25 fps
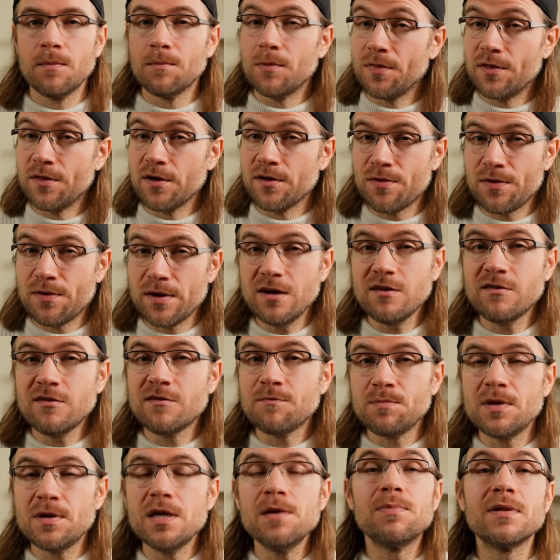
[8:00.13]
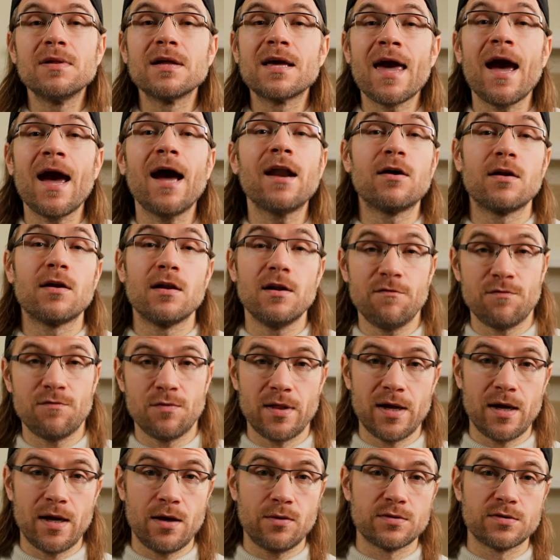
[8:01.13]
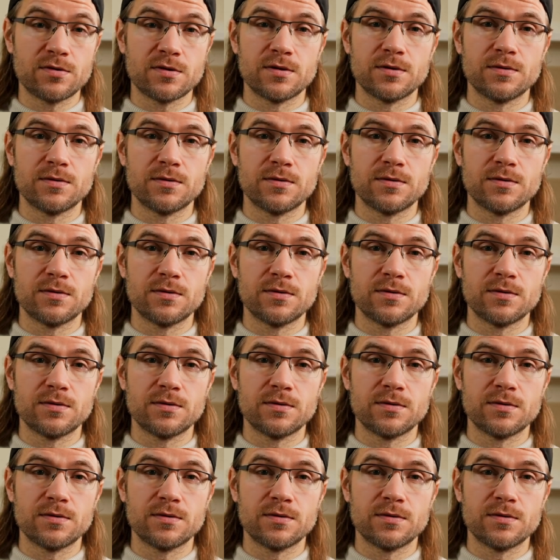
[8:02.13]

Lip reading: but the things people cannot live without.